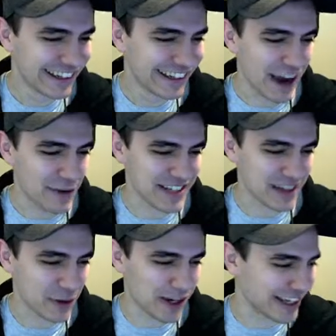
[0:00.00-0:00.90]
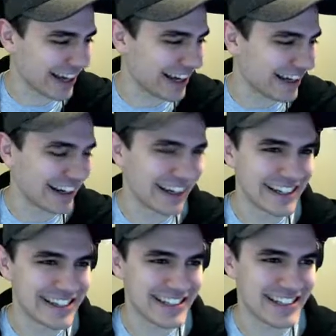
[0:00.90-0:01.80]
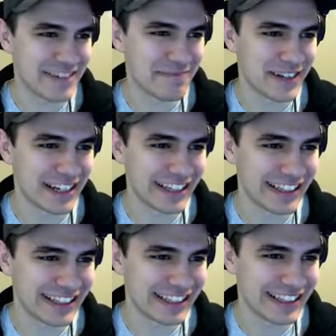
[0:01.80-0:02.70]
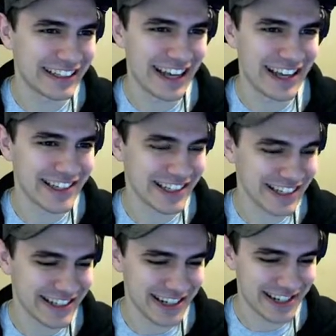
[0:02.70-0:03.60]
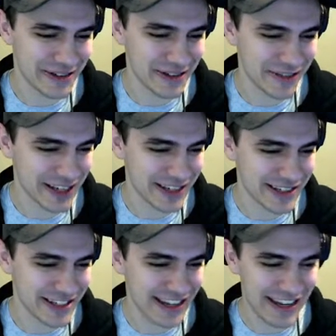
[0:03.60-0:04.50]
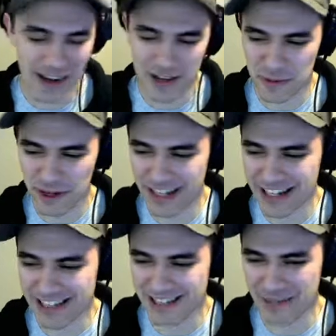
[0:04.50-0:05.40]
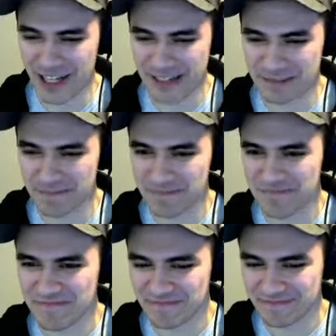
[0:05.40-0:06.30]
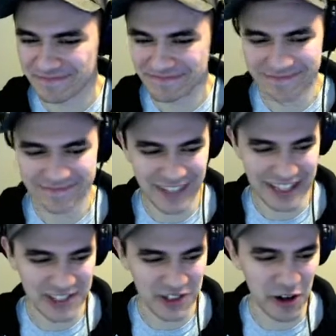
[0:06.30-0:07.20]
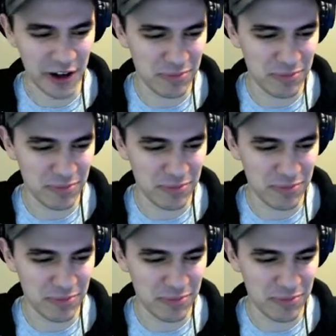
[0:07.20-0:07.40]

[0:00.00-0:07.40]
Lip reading: I was like working on some actually, let's not show notifications. I was working on some like startup